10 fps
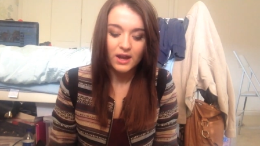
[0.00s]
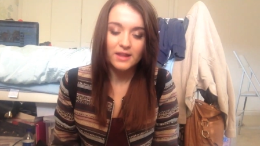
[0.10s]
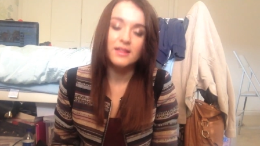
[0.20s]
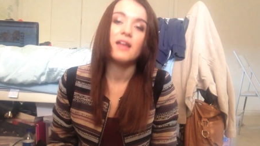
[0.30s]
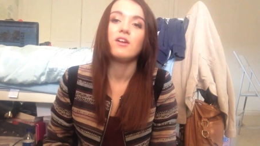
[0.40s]

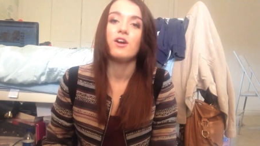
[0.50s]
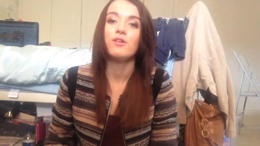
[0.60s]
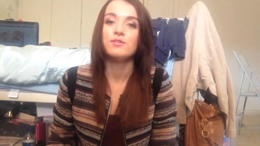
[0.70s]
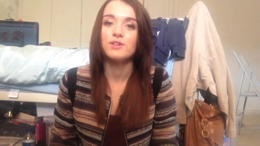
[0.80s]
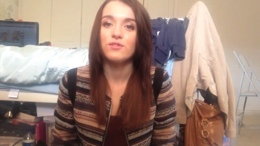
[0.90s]
And then I
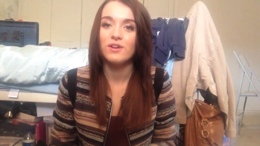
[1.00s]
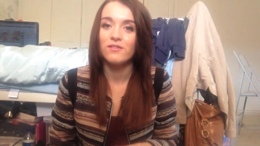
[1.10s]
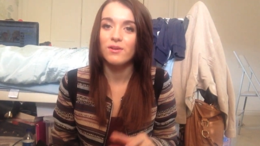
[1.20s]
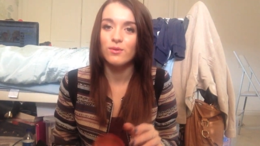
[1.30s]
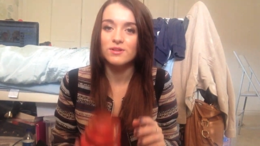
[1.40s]
also really,
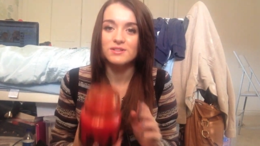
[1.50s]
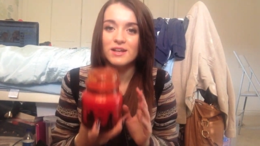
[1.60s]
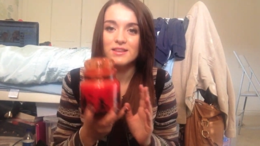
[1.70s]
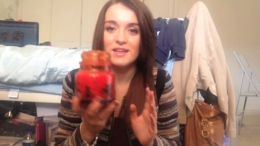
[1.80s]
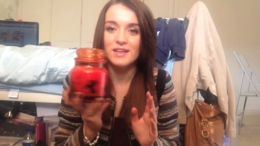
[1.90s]
really
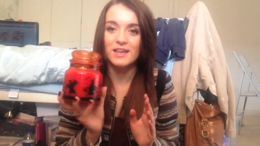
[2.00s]
wanted the